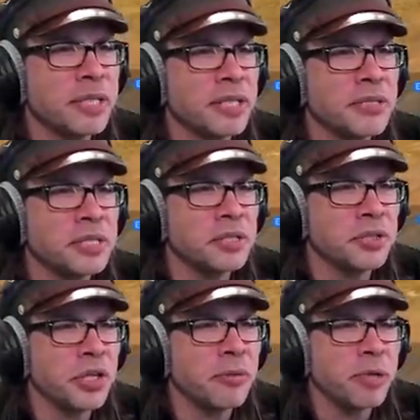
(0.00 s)
cares to
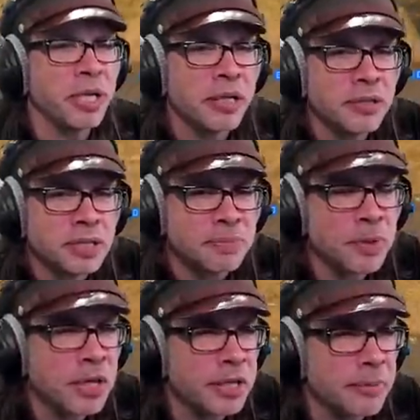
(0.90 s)
join me,
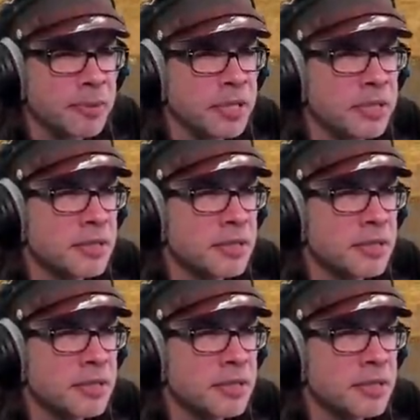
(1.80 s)
spawn on me.